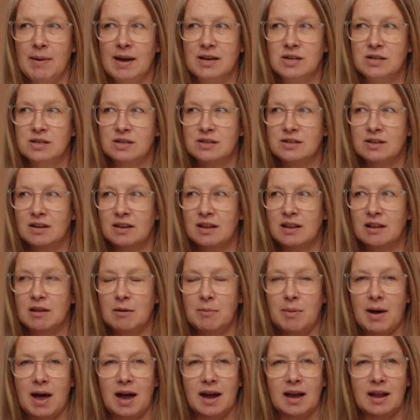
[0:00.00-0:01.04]
I just stood in the
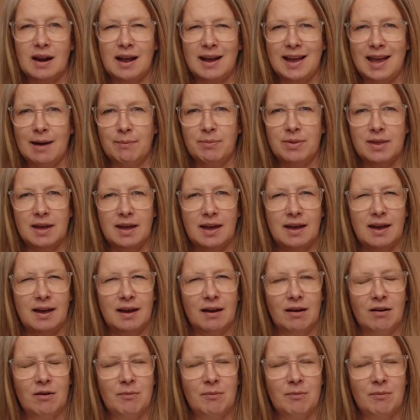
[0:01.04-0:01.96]
back and I kept thinking,